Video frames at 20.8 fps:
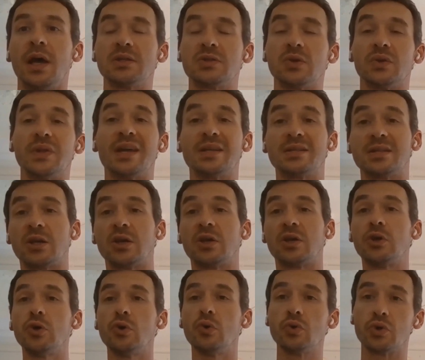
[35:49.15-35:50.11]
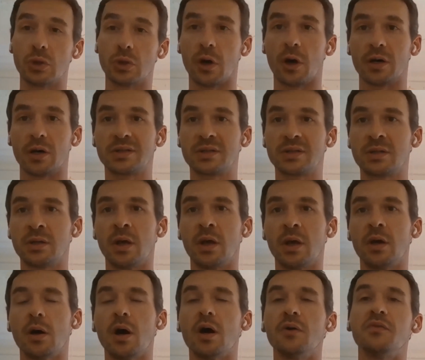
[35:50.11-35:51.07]
And so that is a huge loss
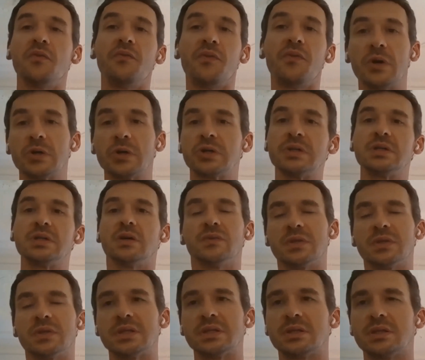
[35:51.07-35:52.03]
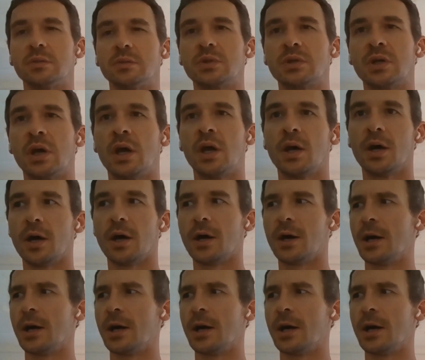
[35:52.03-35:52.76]
of efficiency of the systems.